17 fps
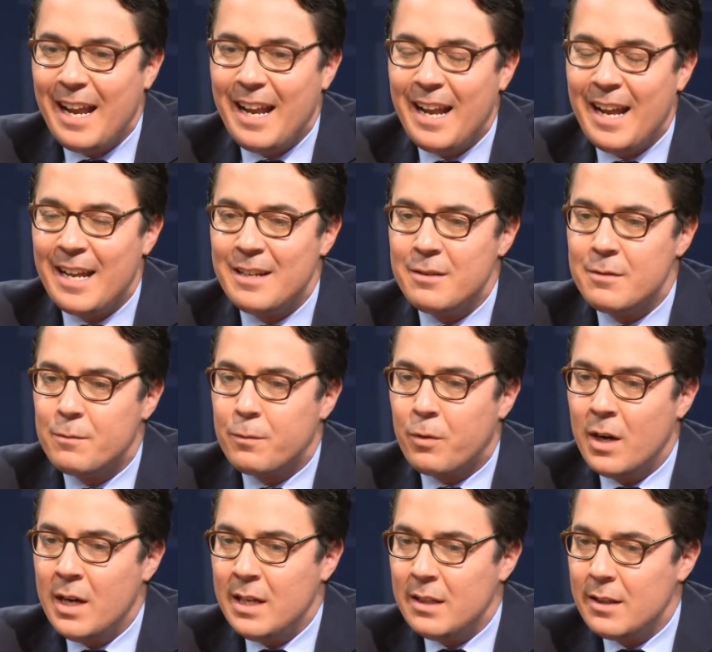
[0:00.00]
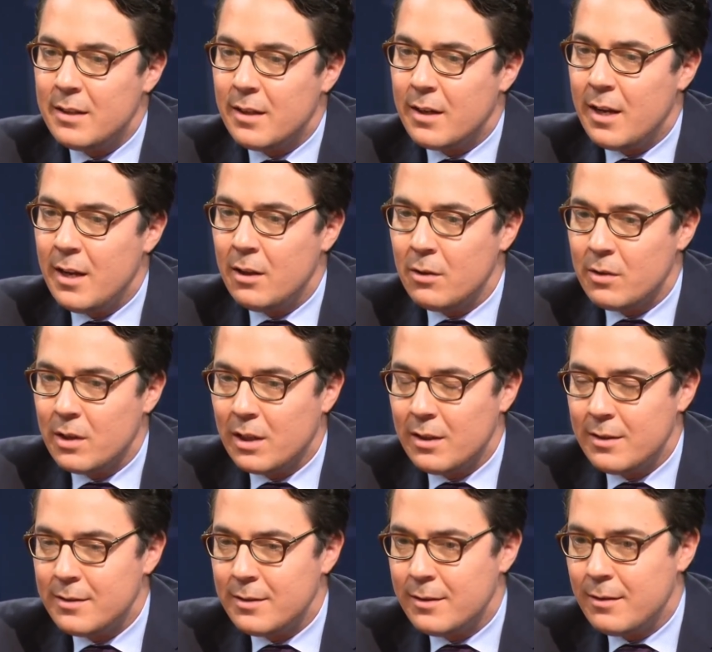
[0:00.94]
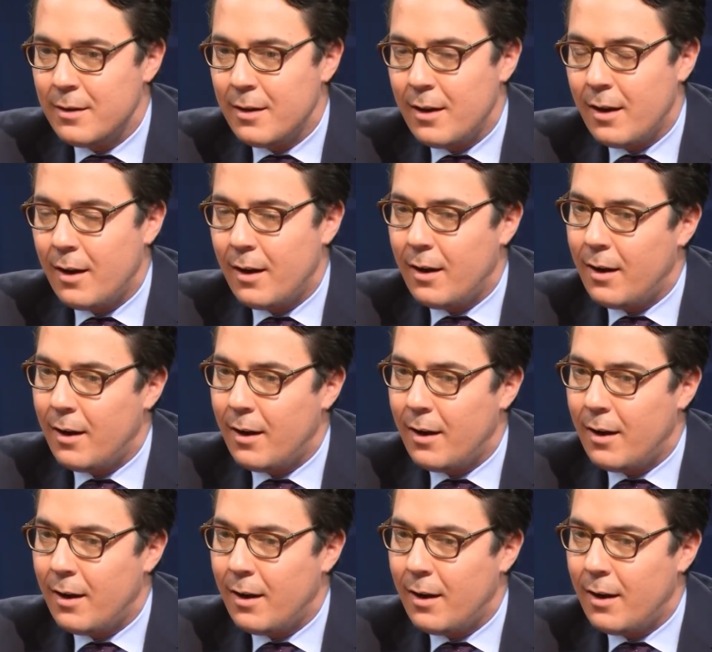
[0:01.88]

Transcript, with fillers: and frankly that Hillary Clinton